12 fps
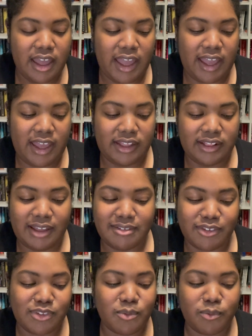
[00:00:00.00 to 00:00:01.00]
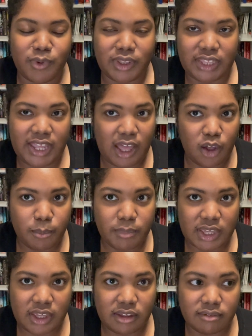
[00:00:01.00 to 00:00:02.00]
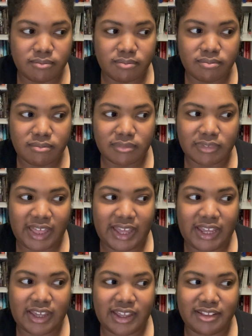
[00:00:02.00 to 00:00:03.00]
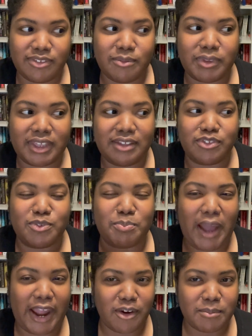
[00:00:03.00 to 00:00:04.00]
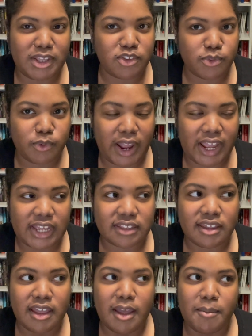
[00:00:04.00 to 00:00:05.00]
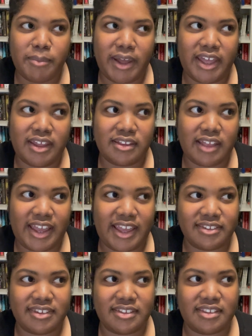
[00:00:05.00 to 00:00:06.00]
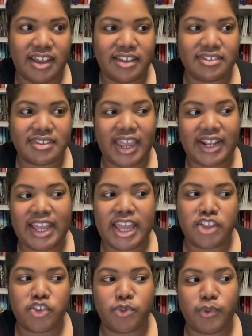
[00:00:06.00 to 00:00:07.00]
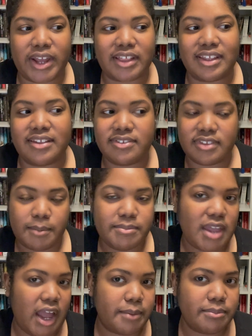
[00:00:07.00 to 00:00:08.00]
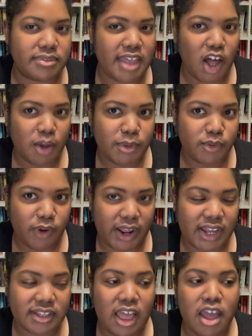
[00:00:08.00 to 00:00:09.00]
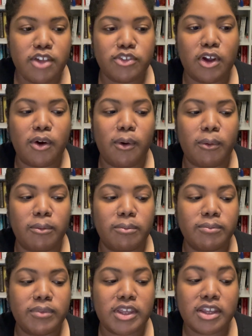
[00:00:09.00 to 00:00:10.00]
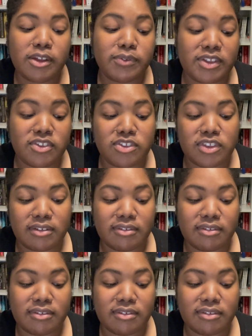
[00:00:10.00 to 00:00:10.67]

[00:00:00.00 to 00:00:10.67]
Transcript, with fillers: and it doesn't really help me like it doesn't really inspire me to write but I guess it does kind of indirectly sometimes help me write so you know this is